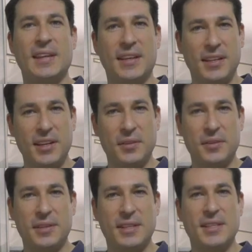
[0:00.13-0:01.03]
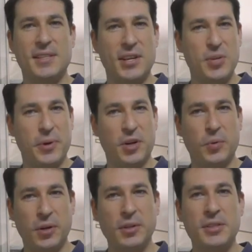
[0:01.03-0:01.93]
Hello, this is On Your Mark
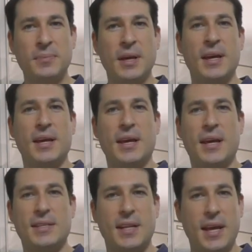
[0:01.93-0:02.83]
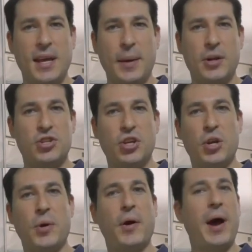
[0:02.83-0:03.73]
World, and today I'm going to show
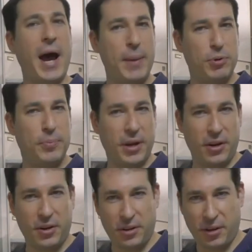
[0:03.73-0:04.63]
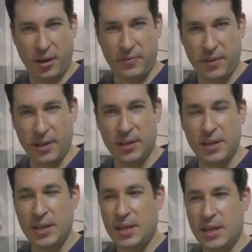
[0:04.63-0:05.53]
you how I prepare coffee.
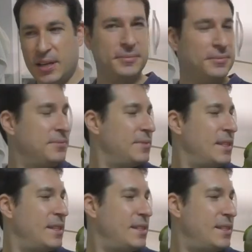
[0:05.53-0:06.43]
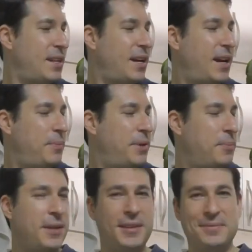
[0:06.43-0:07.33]
Say hi to
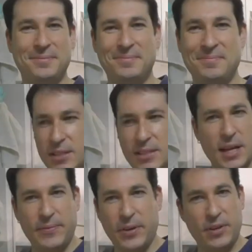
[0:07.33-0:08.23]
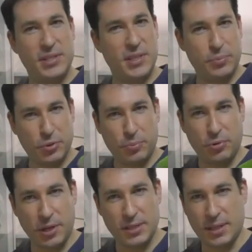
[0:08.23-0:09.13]
Pumpkin. This is not a very simple
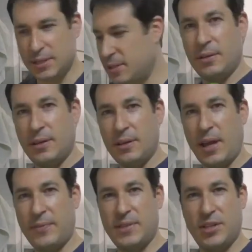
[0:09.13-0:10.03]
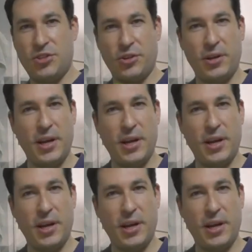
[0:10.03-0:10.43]
process. You have to get your